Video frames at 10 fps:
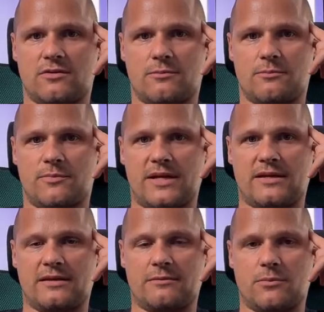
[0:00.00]

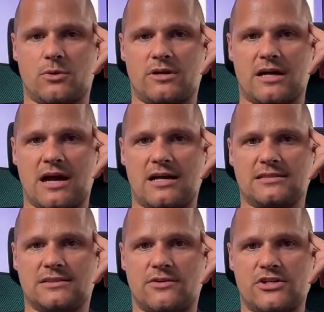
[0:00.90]
broken
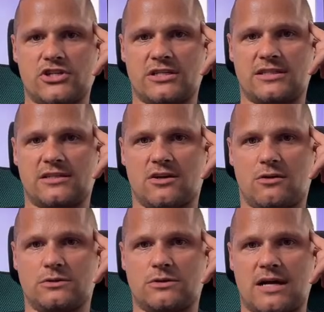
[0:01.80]
highs, rejected
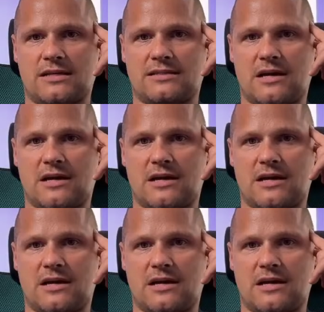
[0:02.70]
lows, right?